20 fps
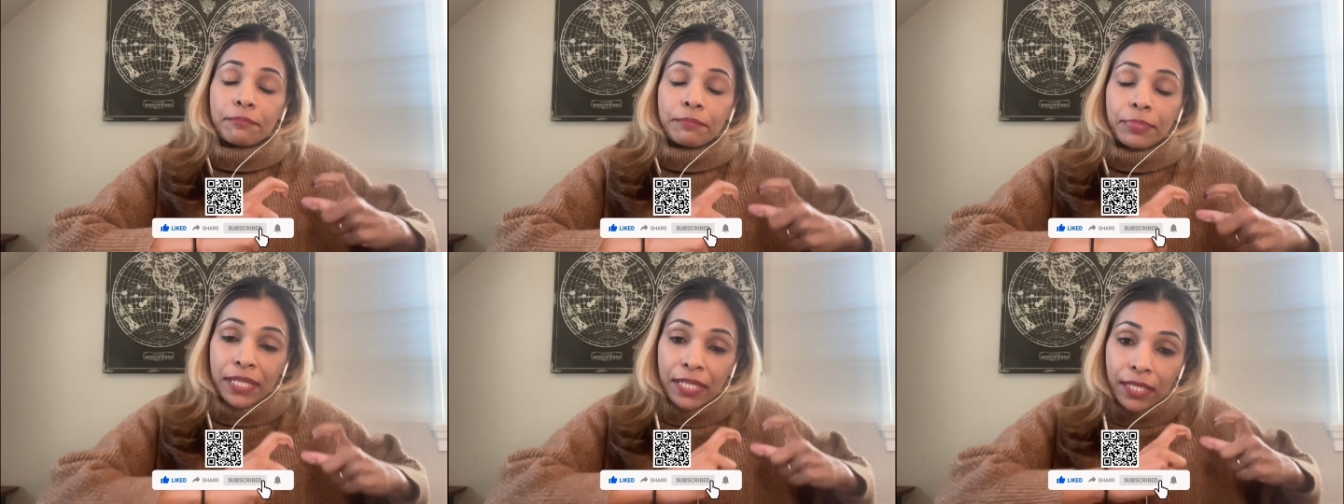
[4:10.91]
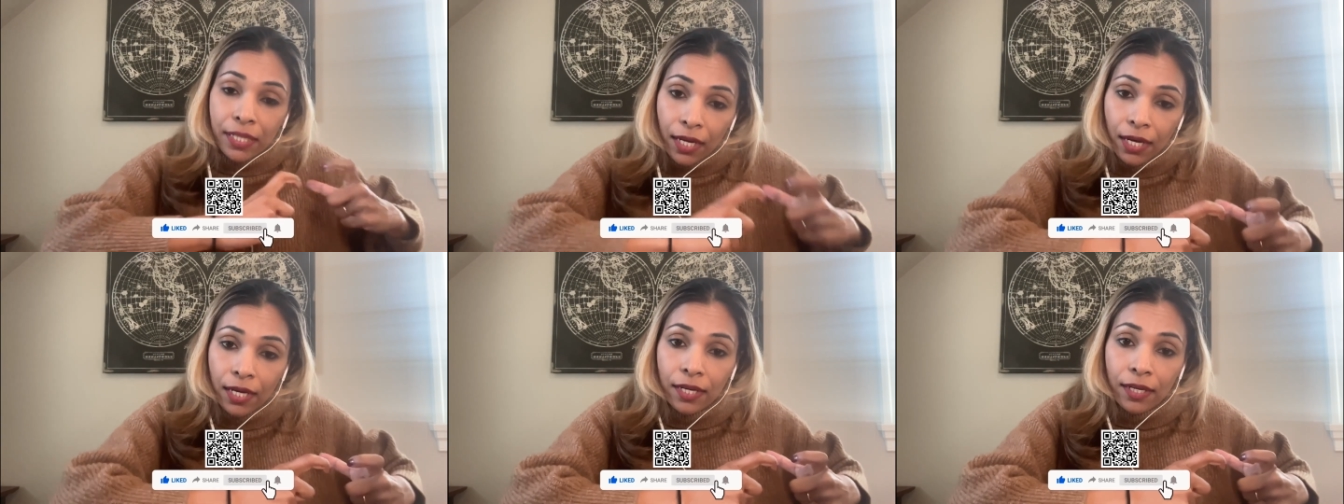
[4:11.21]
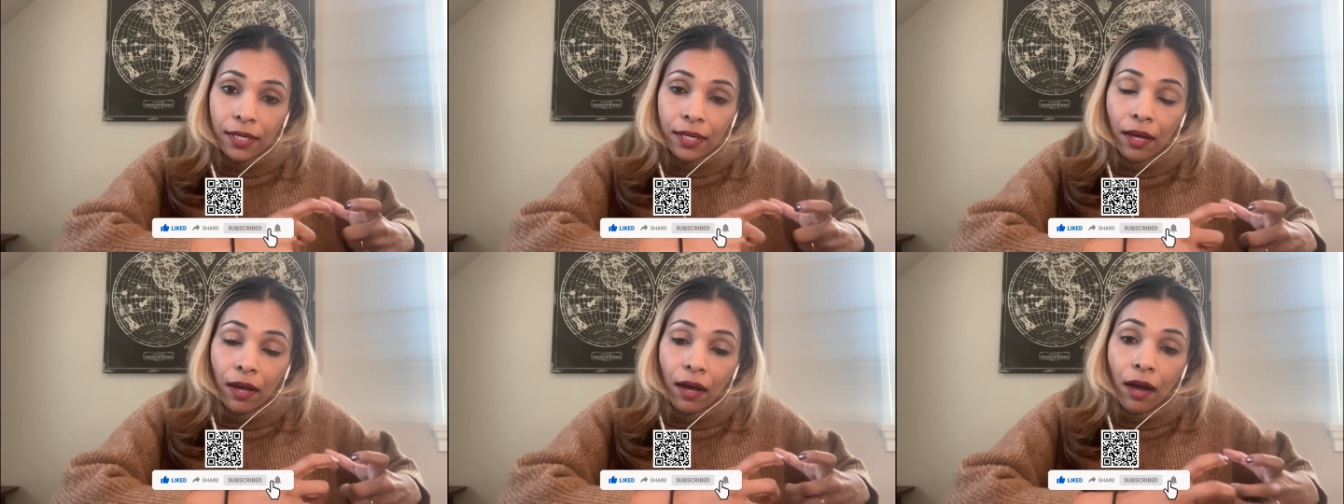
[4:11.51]
because
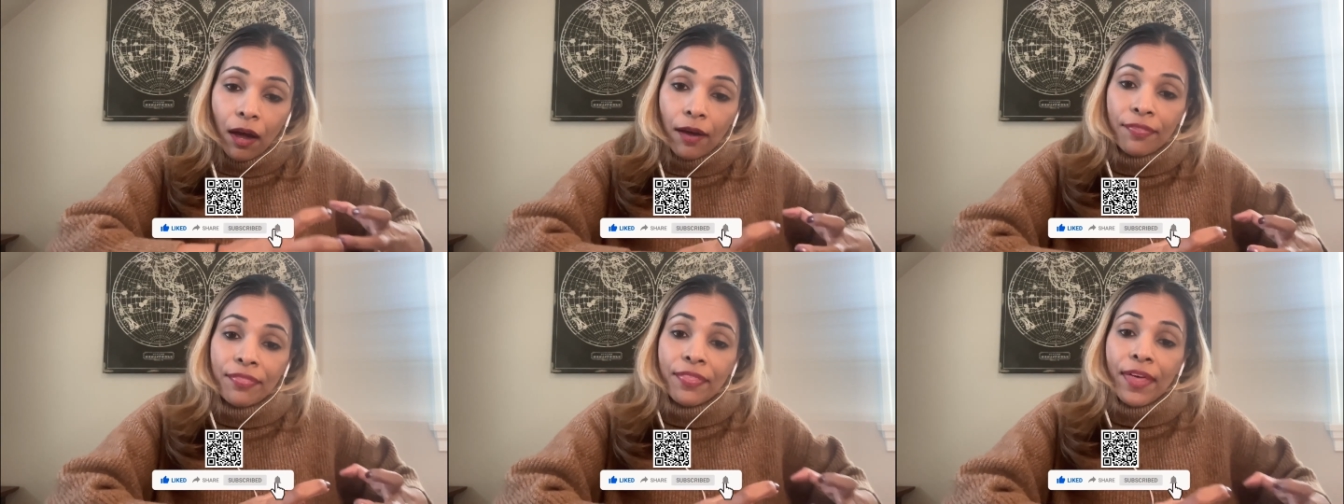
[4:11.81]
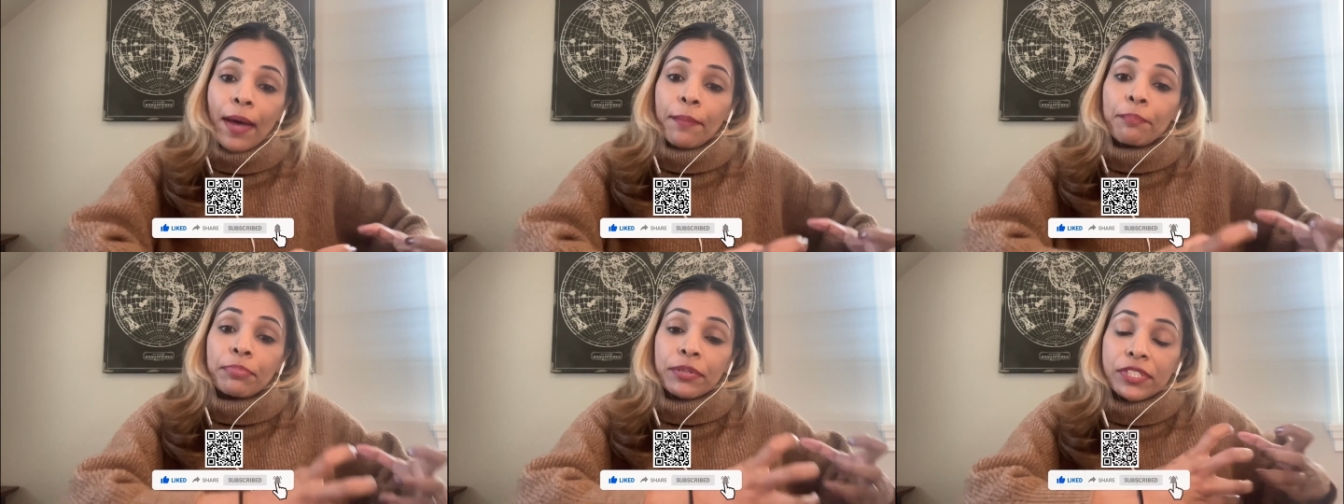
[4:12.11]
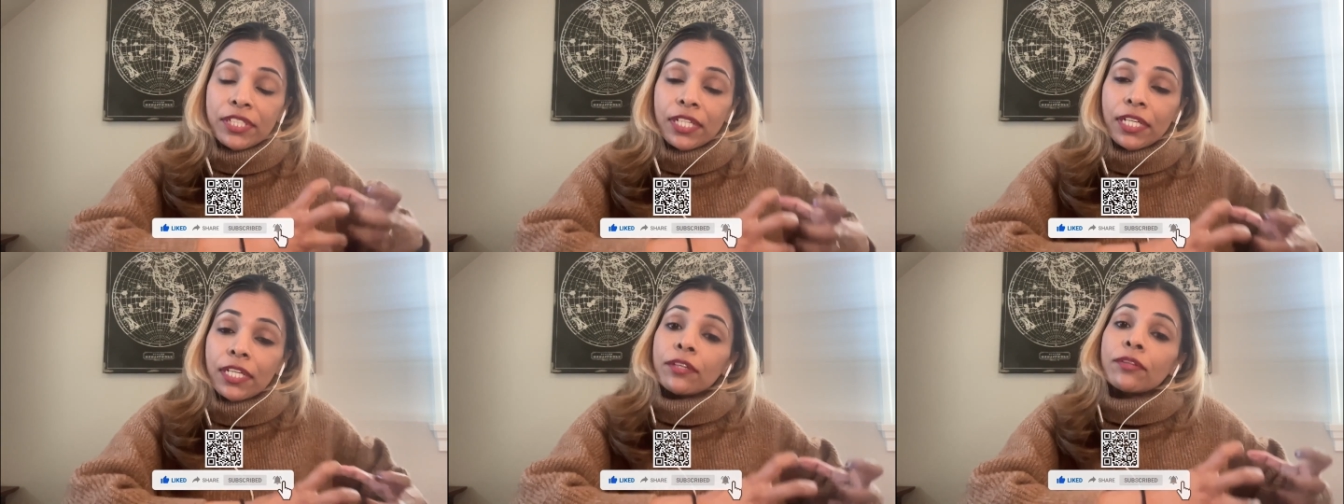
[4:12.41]
that
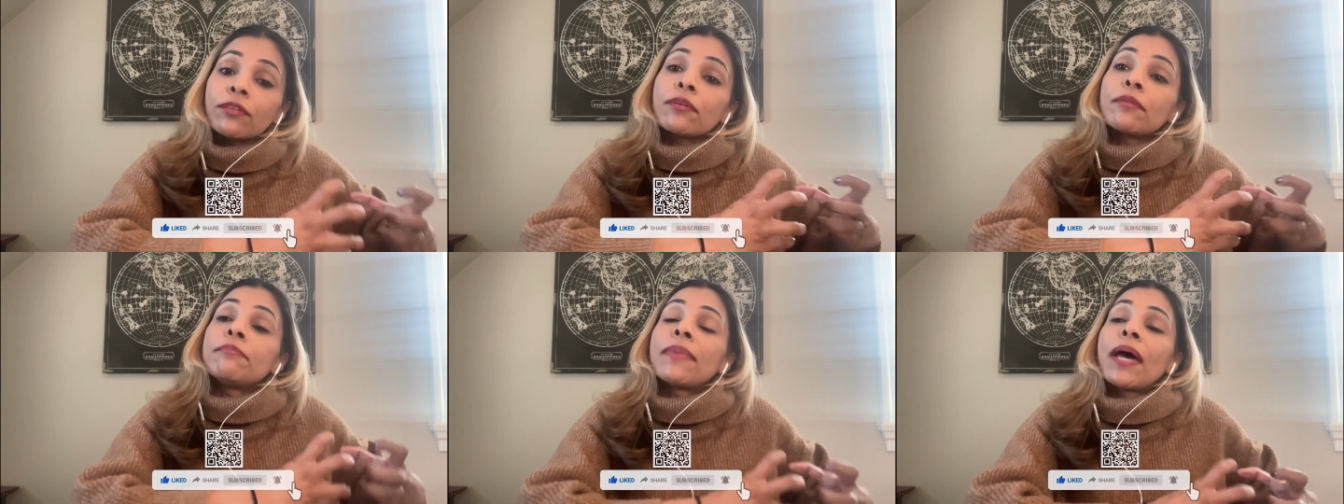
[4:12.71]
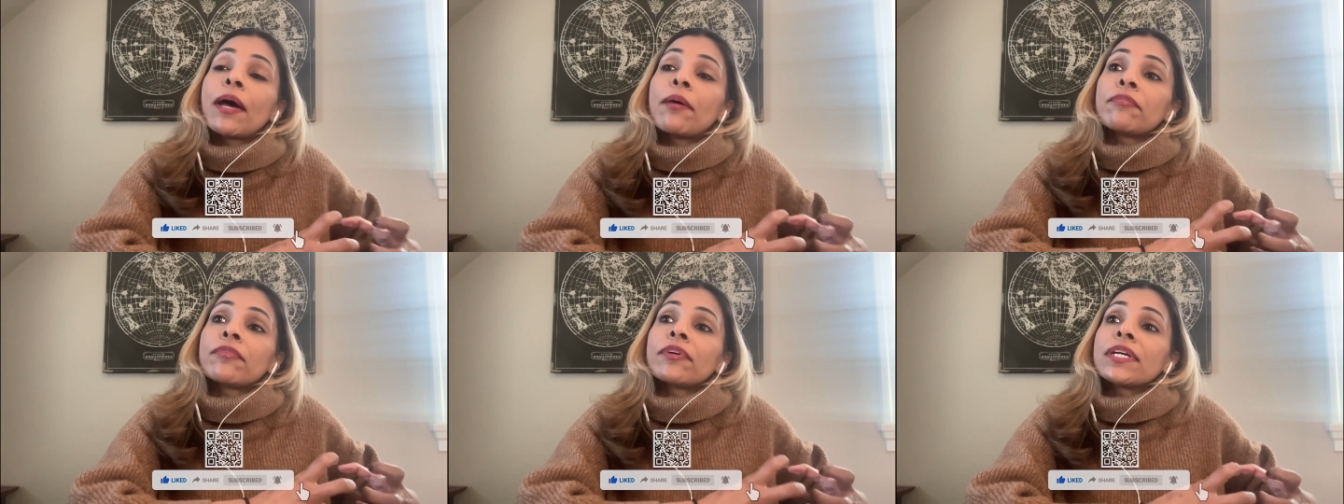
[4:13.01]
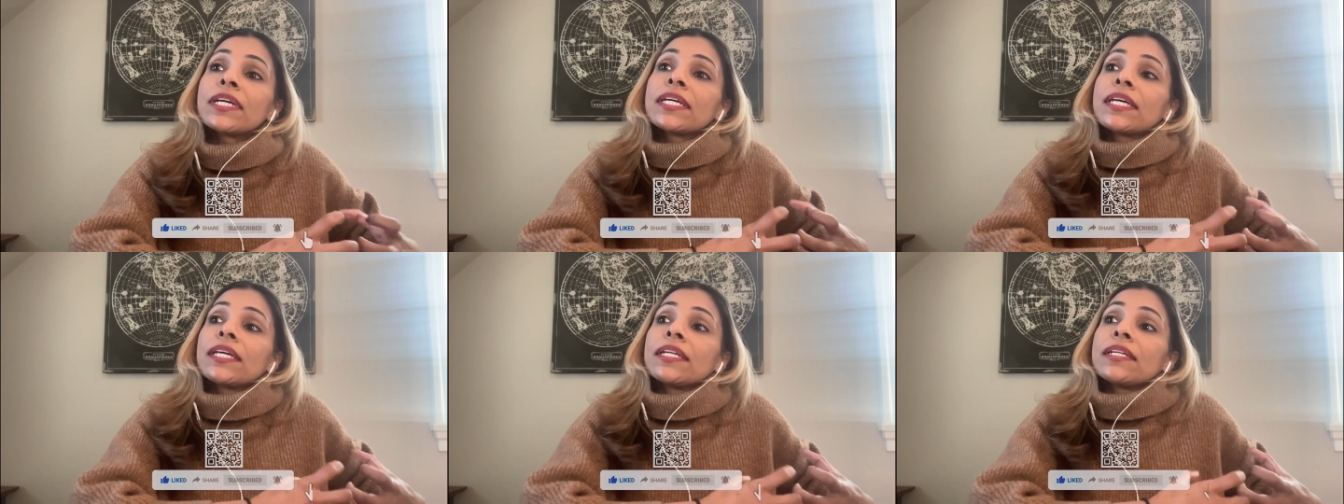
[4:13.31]
particular
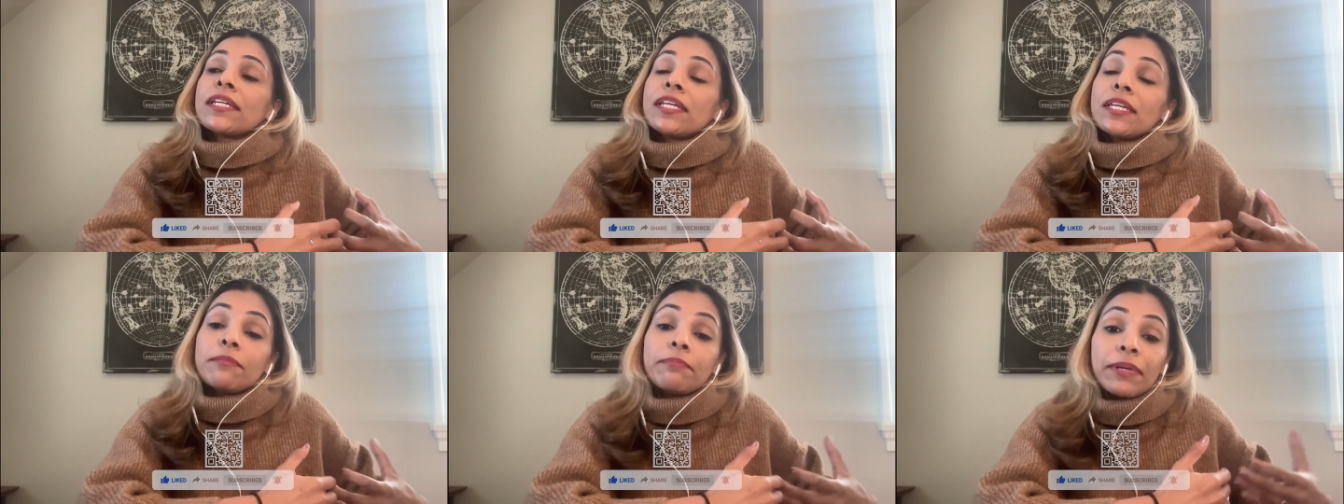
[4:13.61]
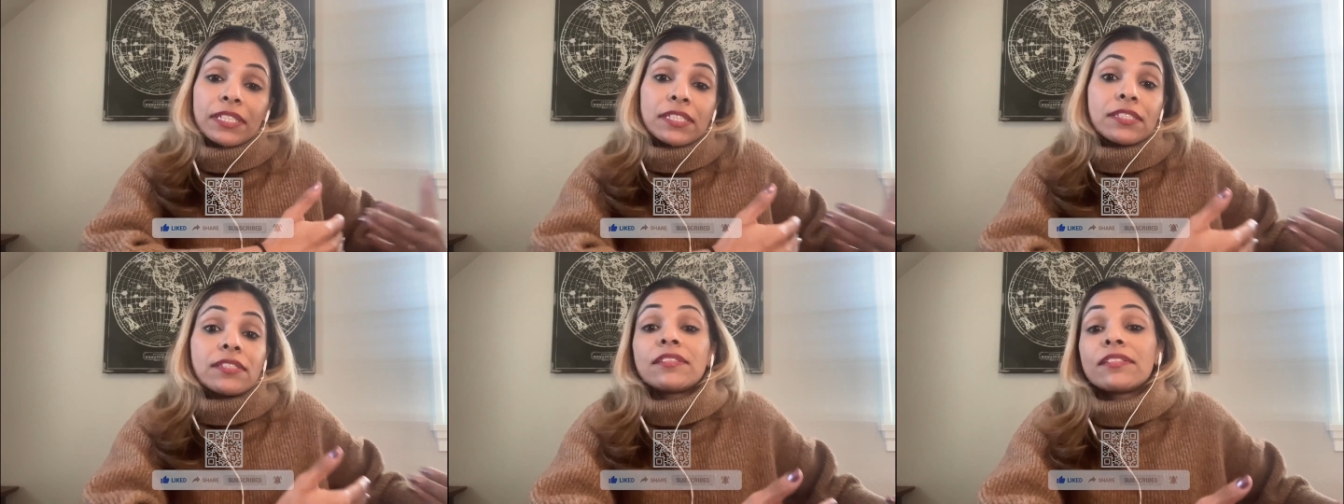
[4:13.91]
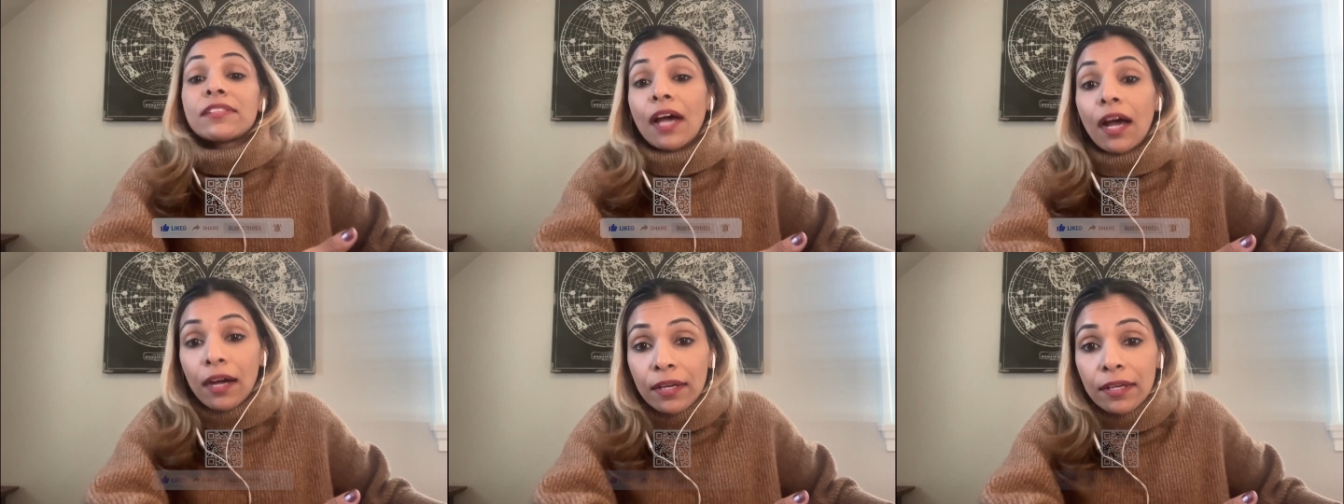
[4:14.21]
memory can keep us
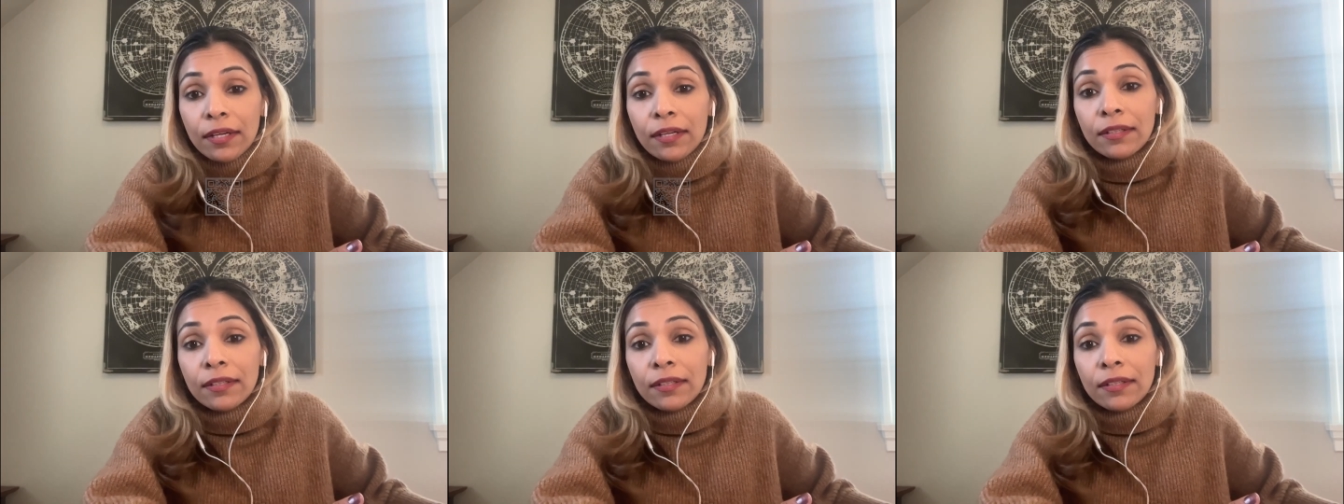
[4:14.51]
stuck